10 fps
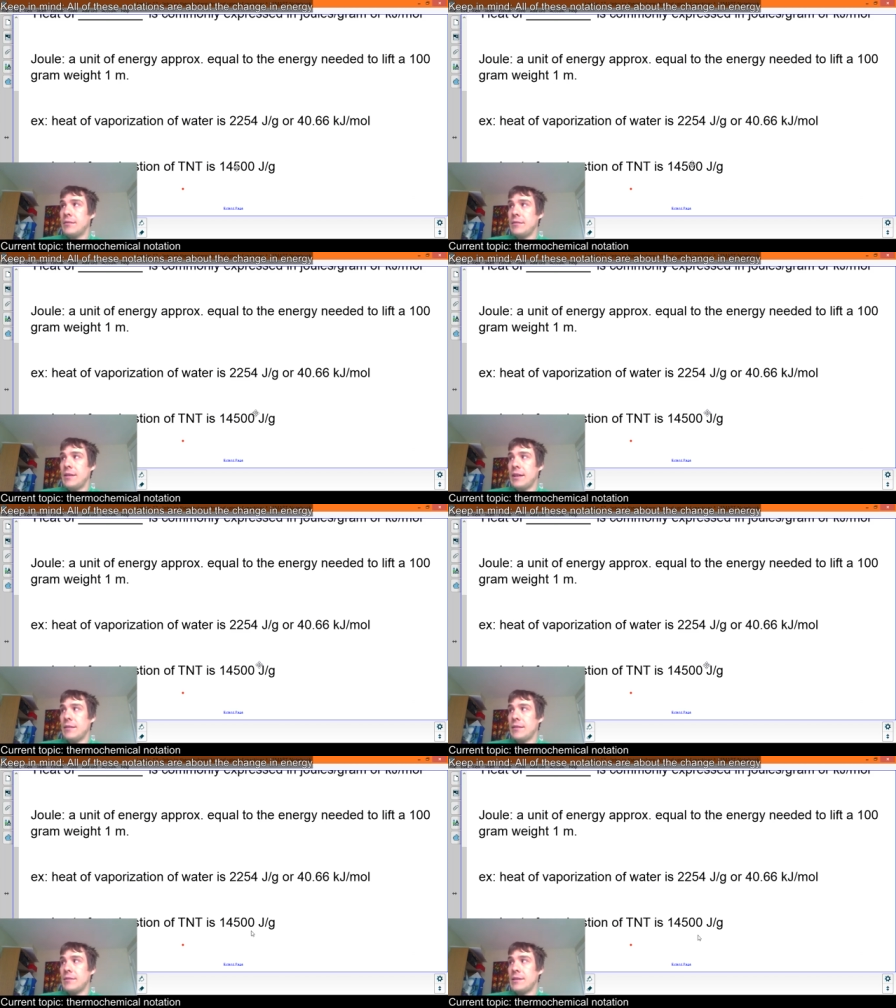
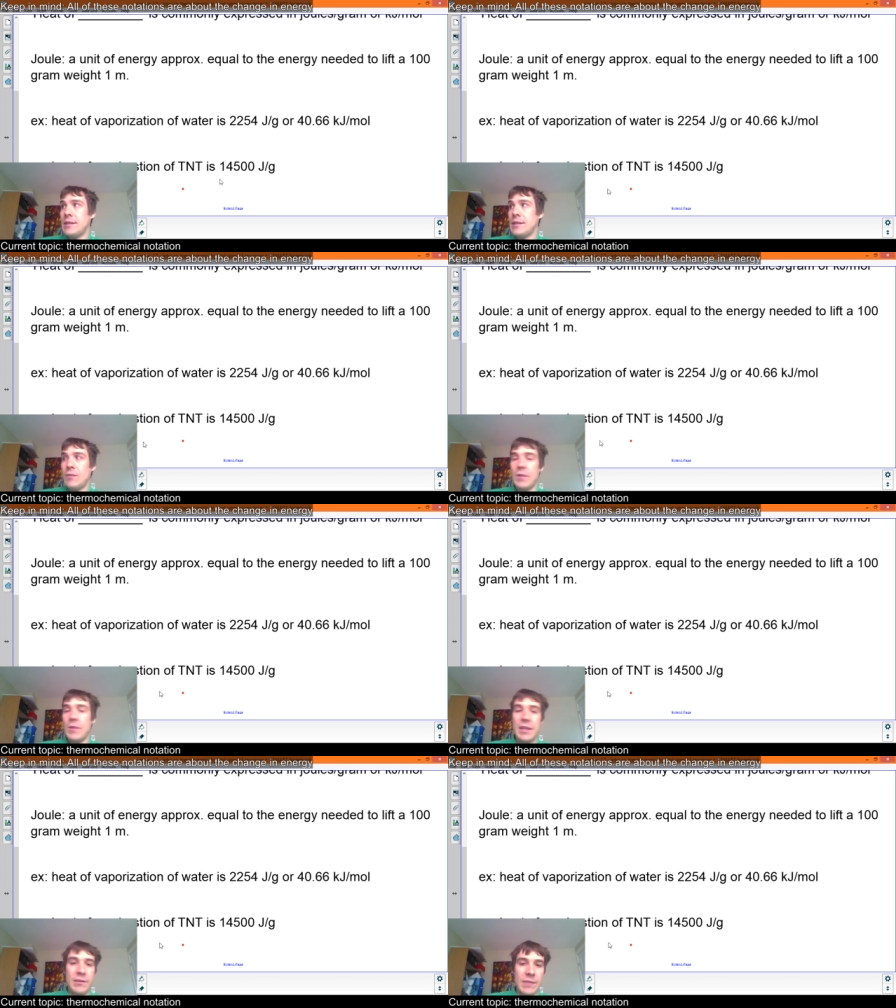yeah, this is how
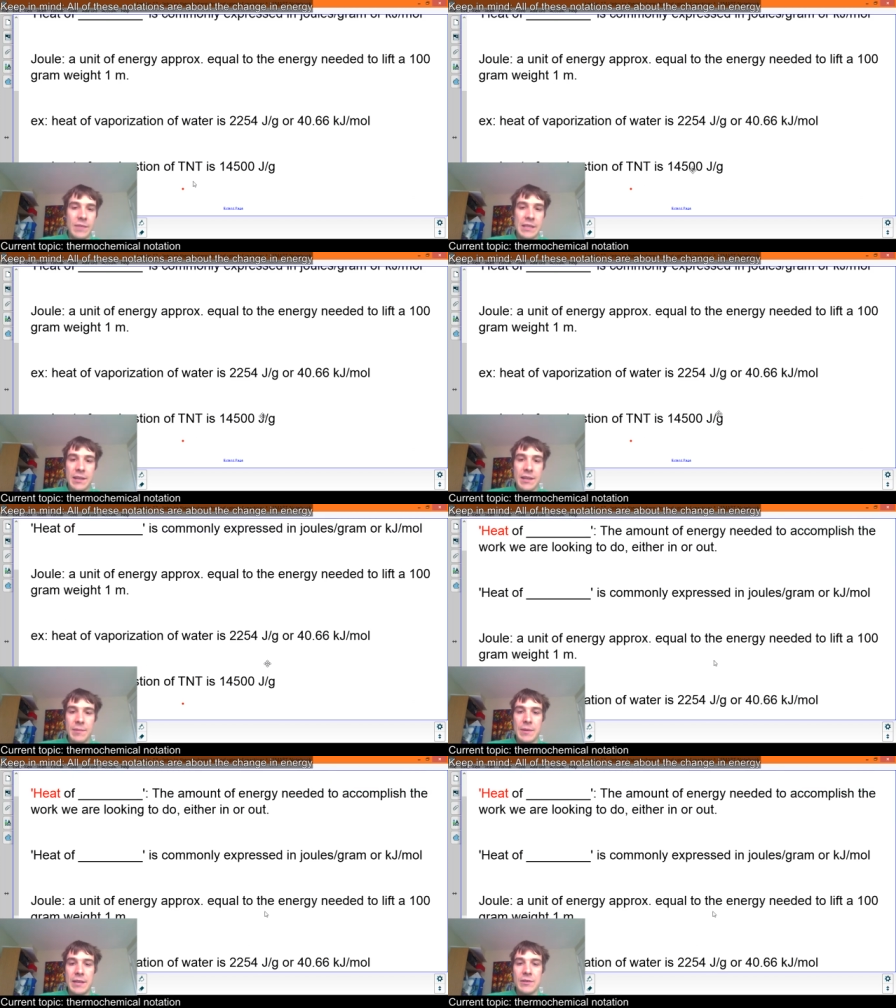we talk
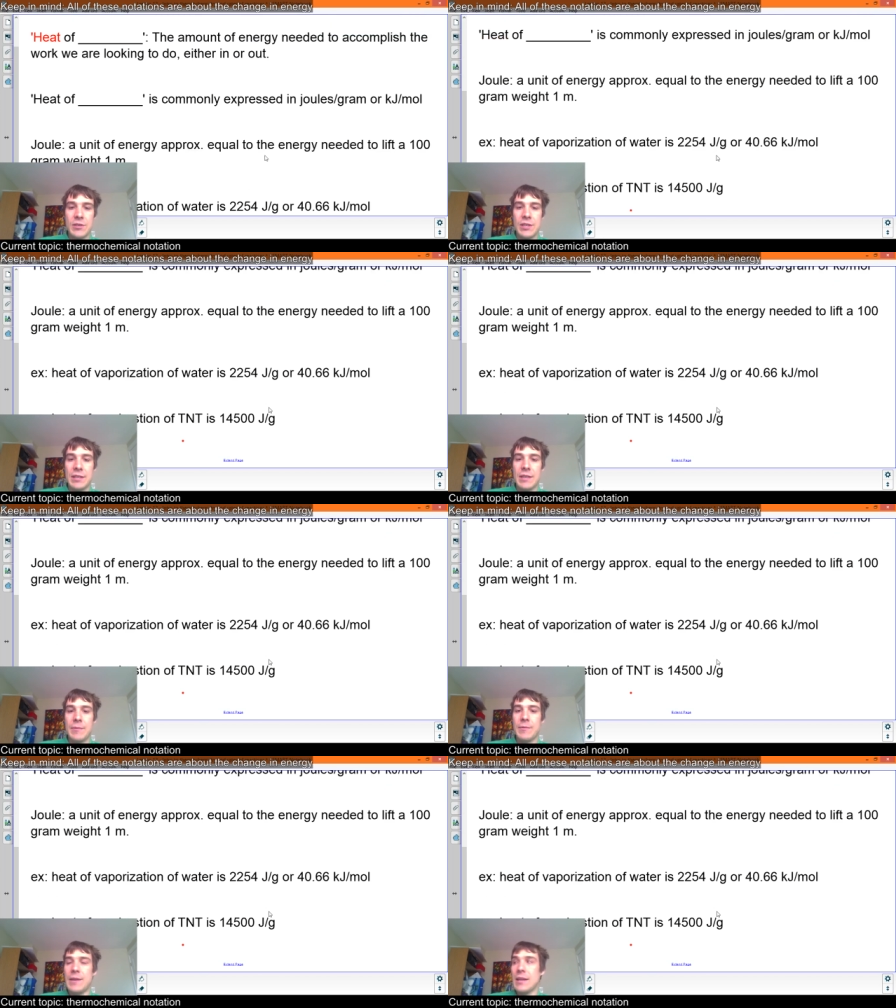about energy in
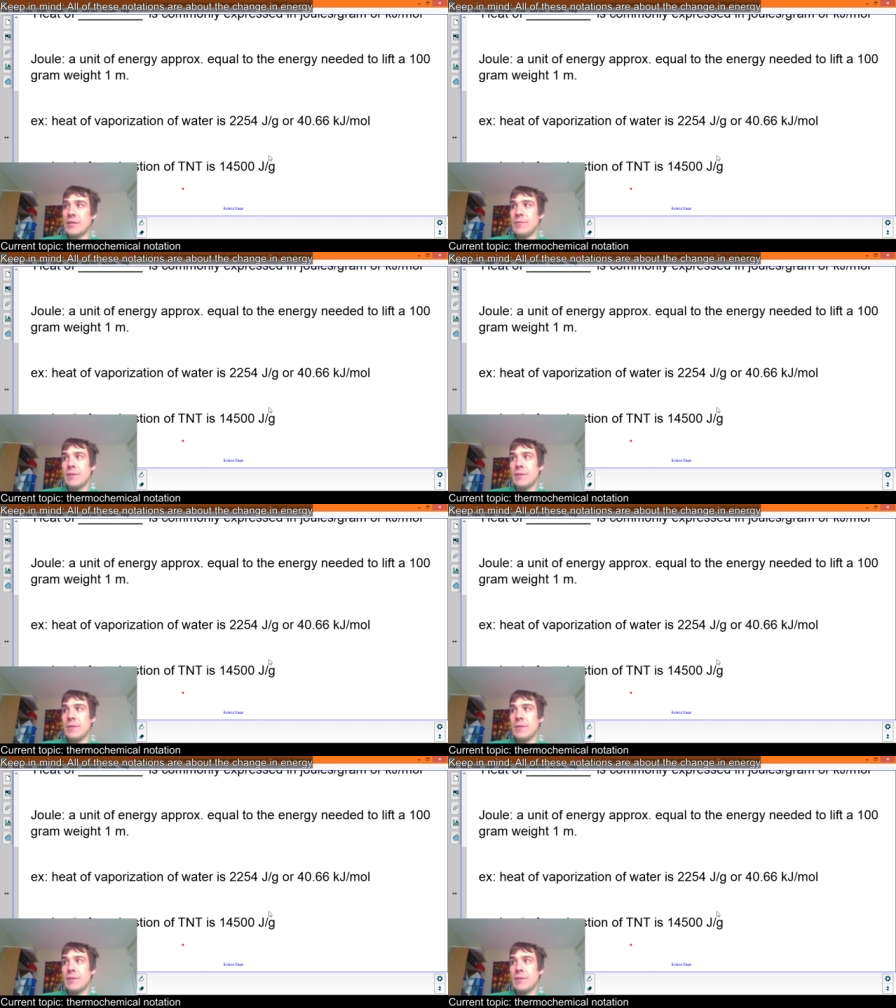chemical reactions.